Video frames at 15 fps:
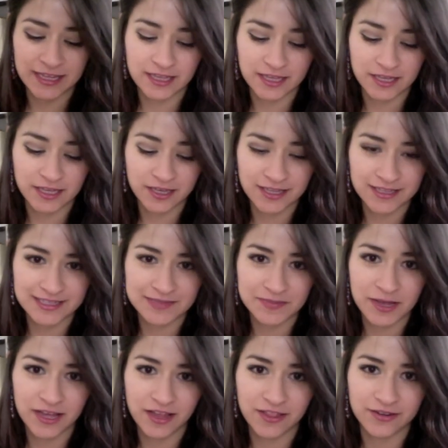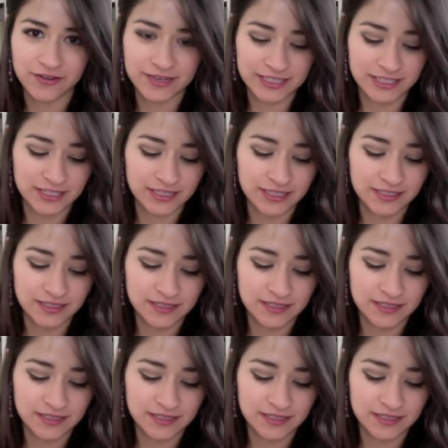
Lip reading: Like, you can smell the richness.